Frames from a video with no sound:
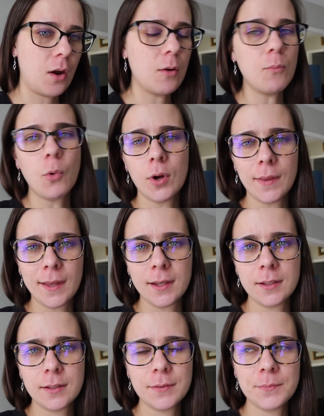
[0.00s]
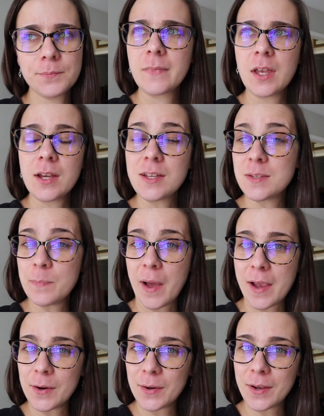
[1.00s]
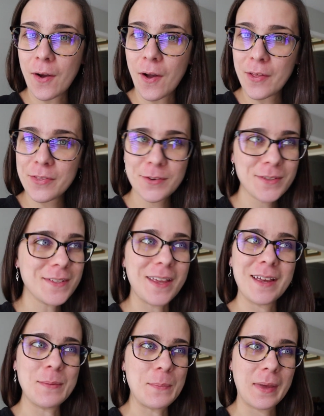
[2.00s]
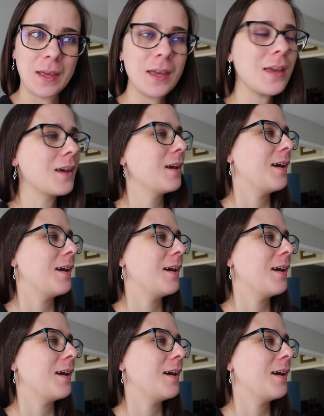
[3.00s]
are more like aspiring authors like me,